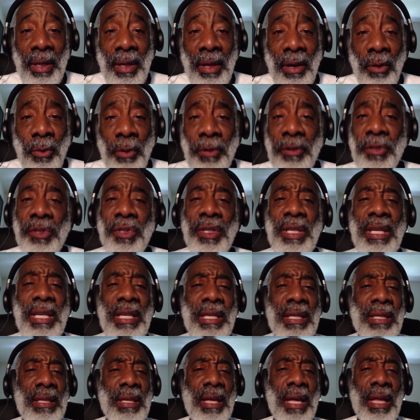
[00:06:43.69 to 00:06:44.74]
We've
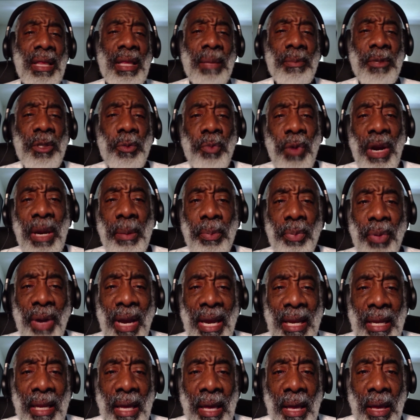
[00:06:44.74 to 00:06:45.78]
seen them spray
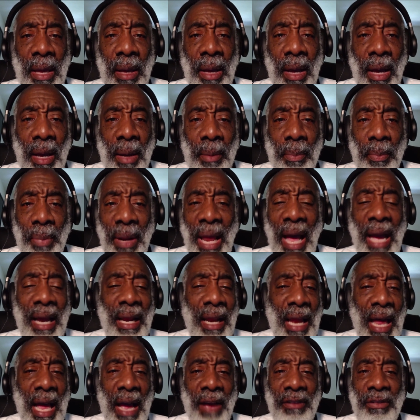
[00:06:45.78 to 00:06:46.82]
paint Black
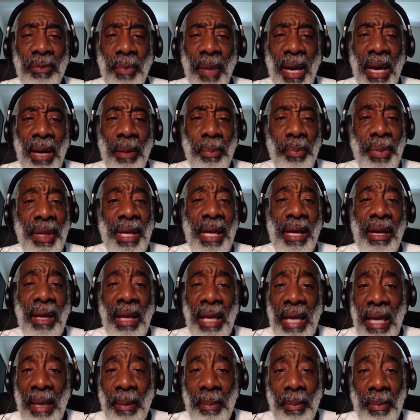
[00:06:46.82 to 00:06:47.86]
Lives Matter,
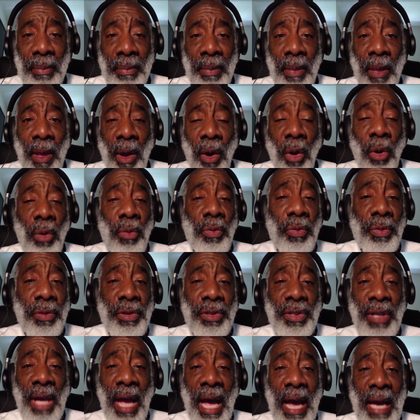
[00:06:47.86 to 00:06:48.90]
BLM, on
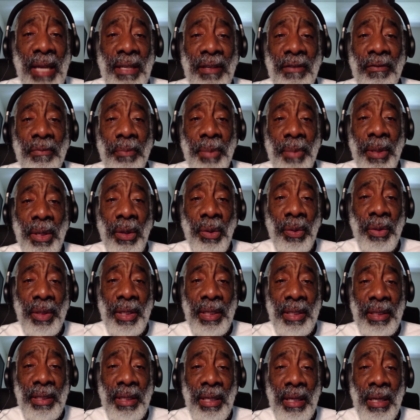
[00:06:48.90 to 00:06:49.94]
sides of
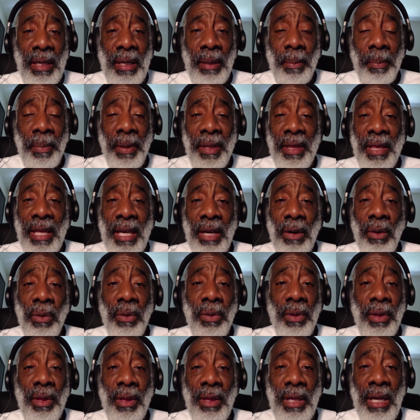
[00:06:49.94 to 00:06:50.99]
buildings, but they're
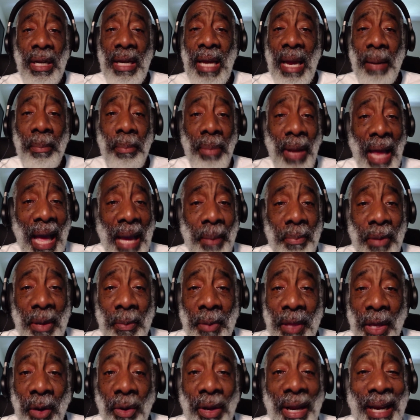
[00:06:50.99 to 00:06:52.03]
not Black people.
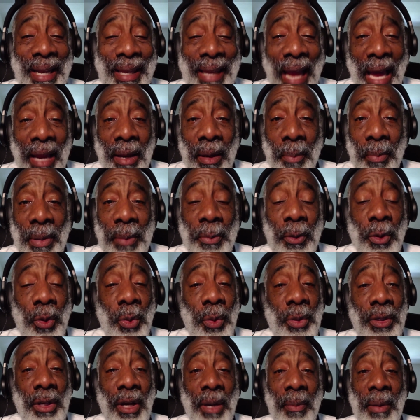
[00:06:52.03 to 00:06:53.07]
They don't like the people who were
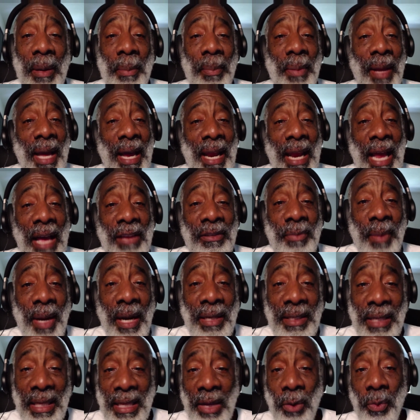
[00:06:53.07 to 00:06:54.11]
talking about Black Lives Matter,
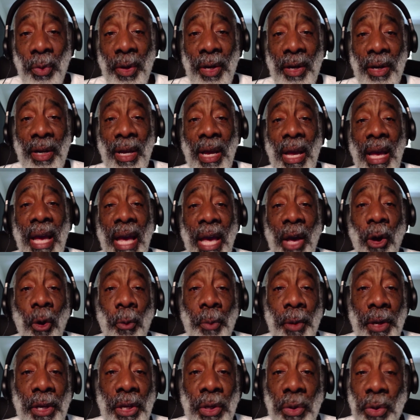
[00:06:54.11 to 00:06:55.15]
saying that we are
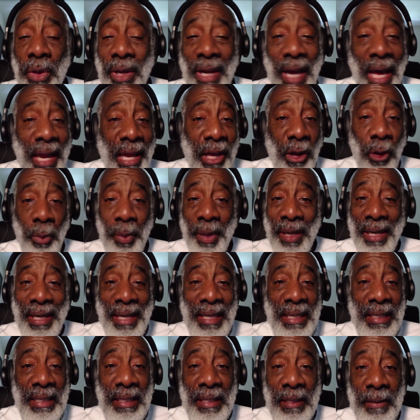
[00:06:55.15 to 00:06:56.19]
helping you. You're not helping
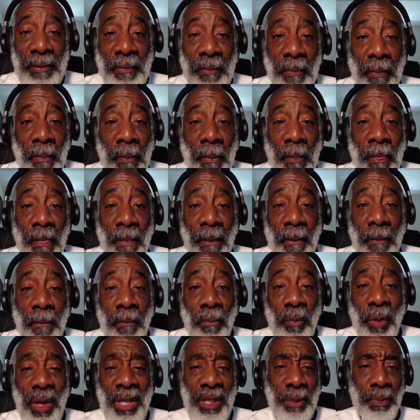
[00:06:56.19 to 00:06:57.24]
us.
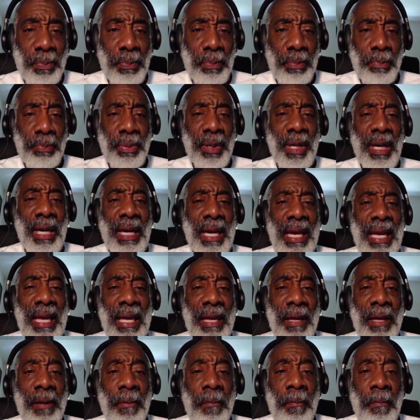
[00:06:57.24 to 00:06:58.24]
Because putting